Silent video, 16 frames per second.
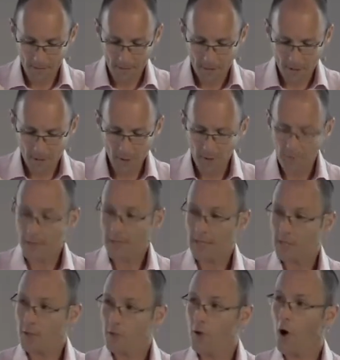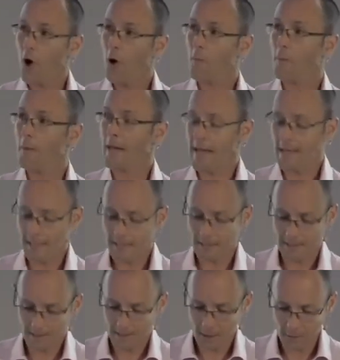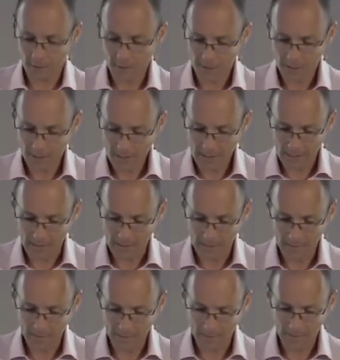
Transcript: So it's not that it's not blessed to receive,